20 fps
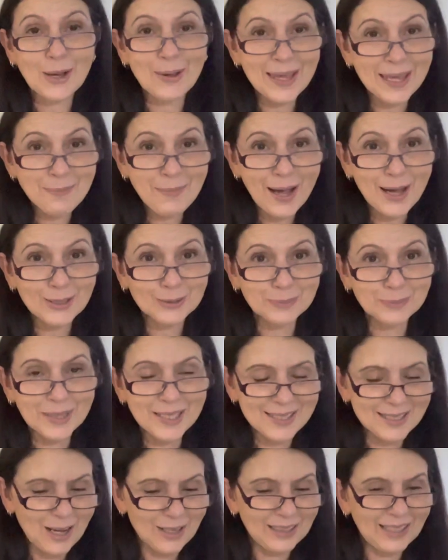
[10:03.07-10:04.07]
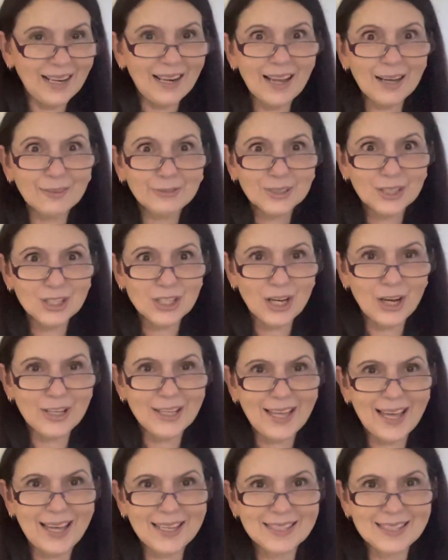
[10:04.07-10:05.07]
emailed me, so I'd love to
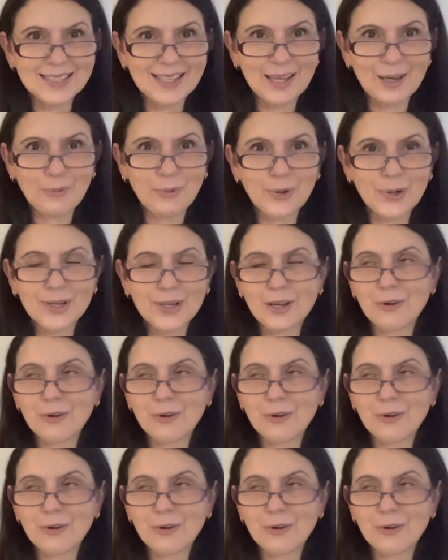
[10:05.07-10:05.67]
showcase their work,